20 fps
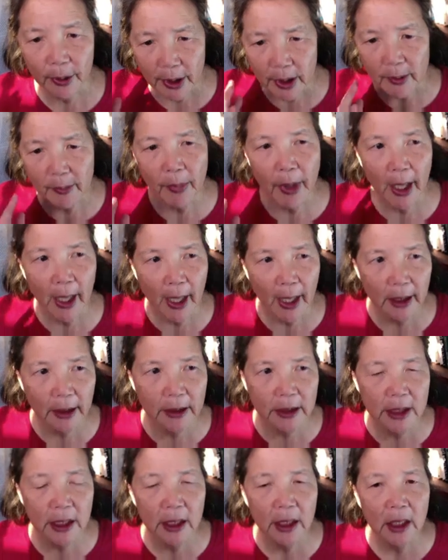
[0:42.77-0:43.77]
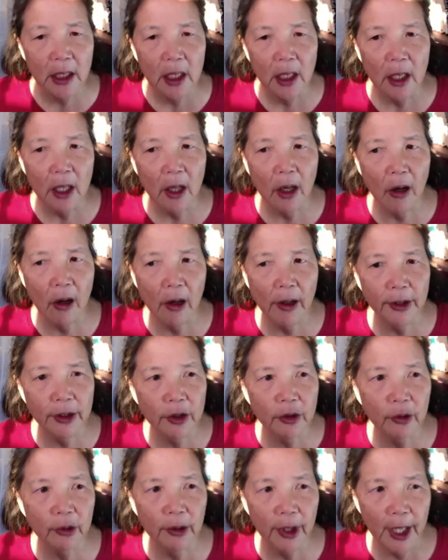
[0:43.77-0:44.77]
impact on
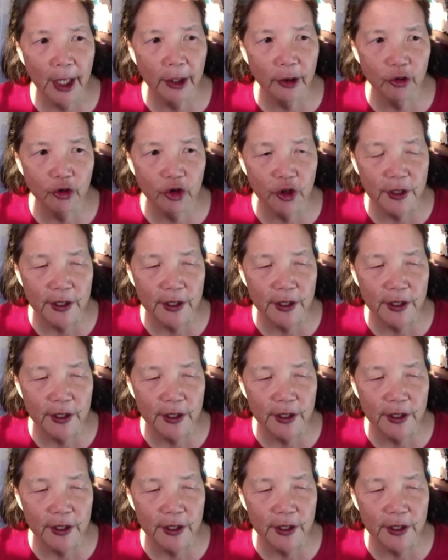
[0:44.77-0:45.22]
your energy